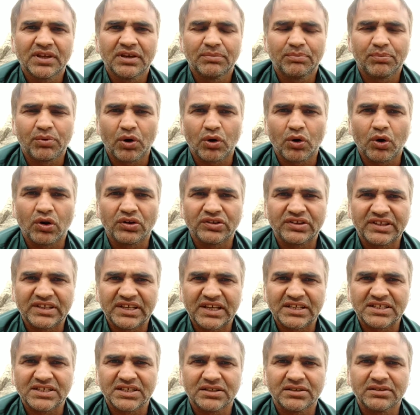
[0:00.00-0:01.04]

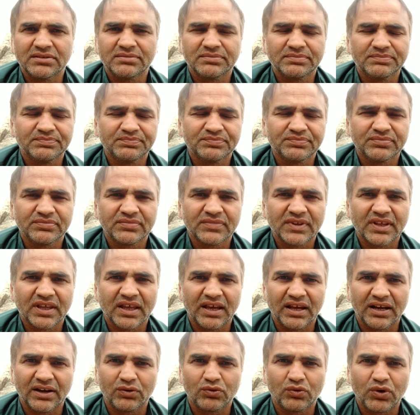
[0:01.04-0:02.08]
pronunciation
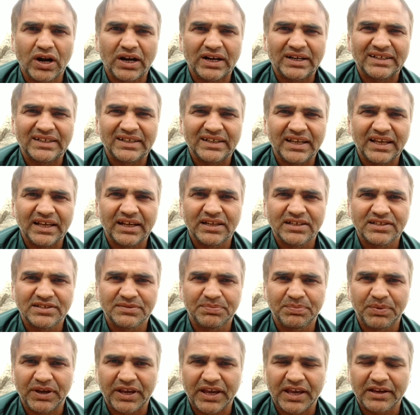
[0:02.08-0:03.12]
and correct English
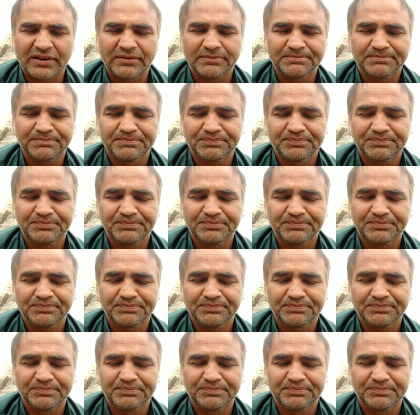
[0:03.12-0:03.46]
speaking.